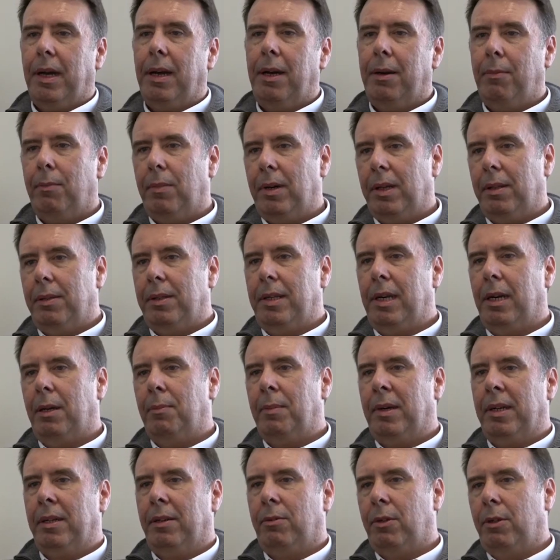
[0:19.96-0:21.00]
Uh, well, the
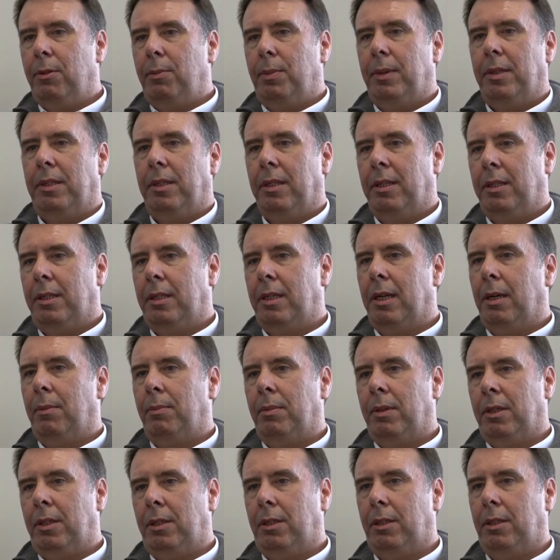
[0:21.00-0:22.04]
ALMAC Group is an
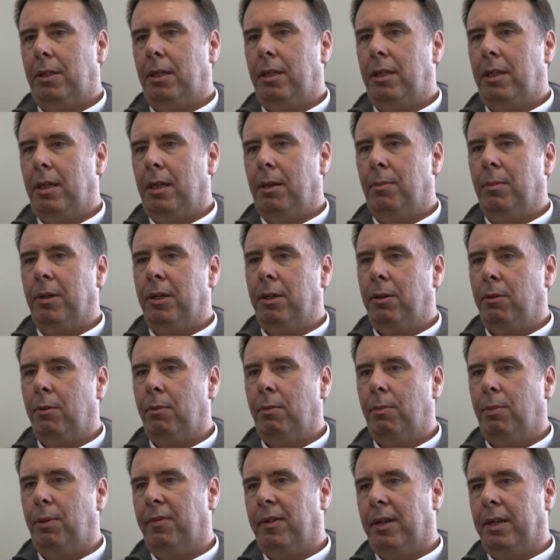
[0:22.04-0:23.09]
established
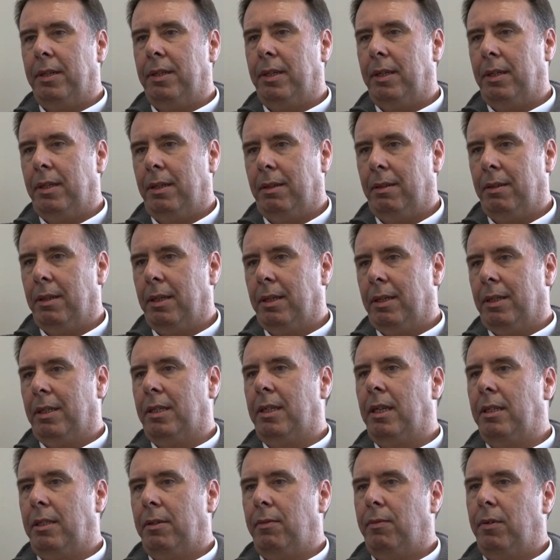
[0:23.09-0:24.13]
CDMO providing an
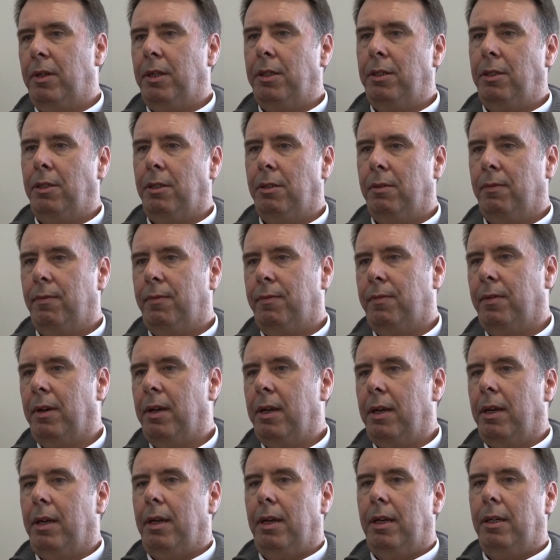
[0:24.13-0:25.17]
extensive range of
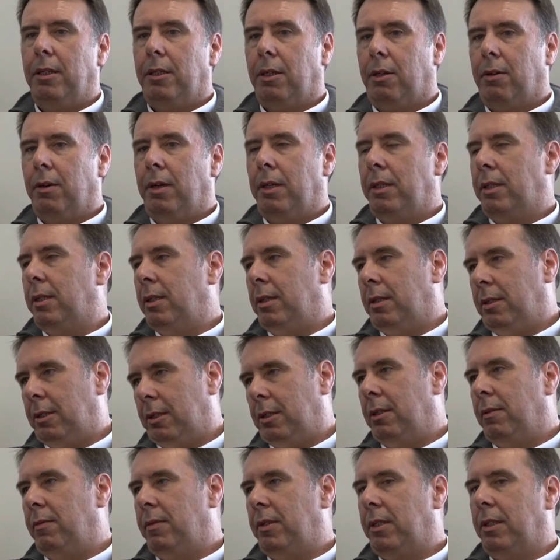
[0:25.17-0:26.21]
integrated
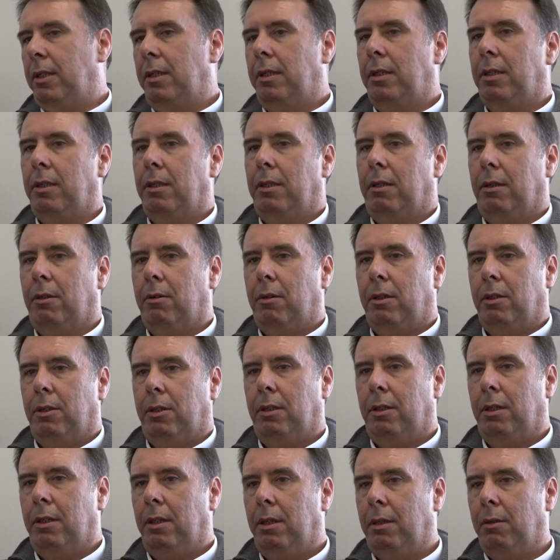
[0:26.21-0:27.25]
services across
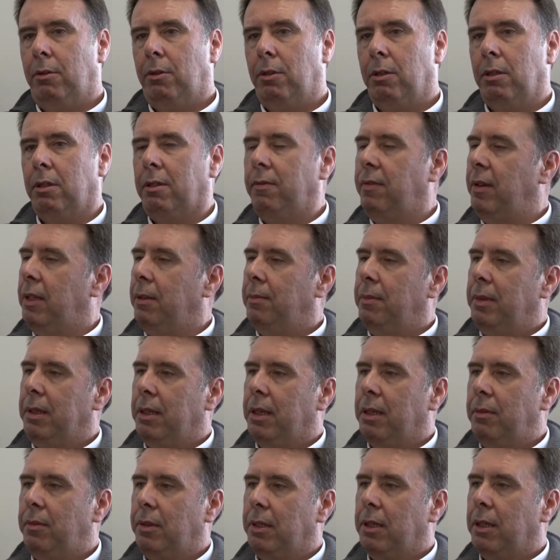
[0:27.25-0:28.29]
the drug development
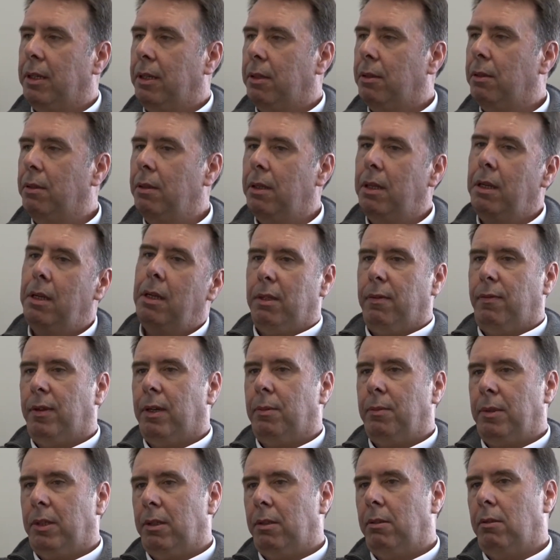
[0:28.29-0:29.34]
lifecycle, the
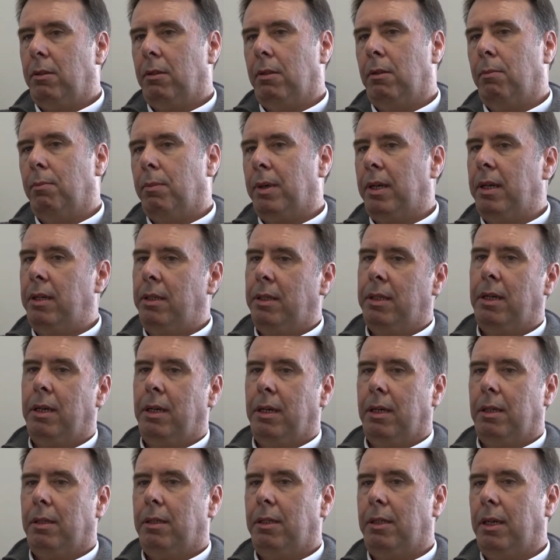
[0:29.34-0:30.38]
pharmaceutical and
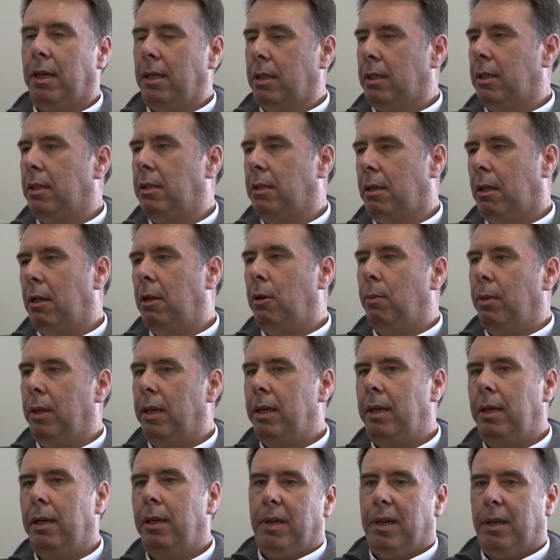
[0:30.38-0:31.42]
biotech sectors globally.